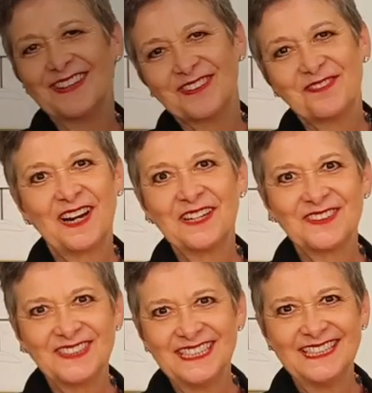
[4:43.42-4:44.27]
The
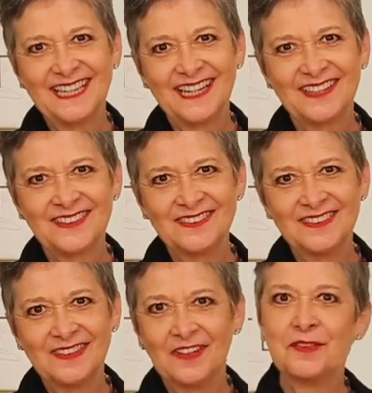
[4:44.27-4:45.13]
final detail,
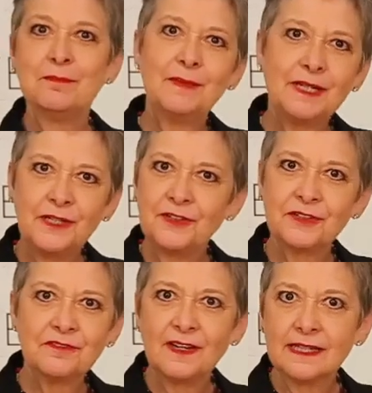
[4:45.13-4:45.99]
the miniature
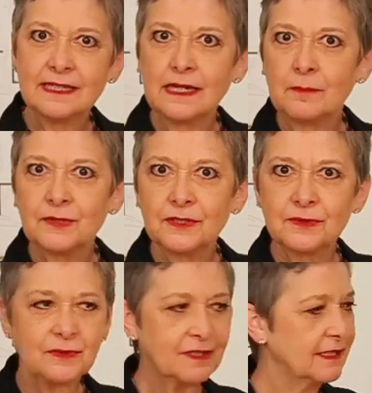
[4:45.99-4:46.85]

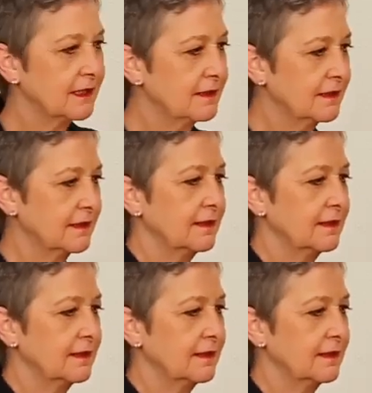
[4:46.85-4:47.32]
phalaenopsis orchids.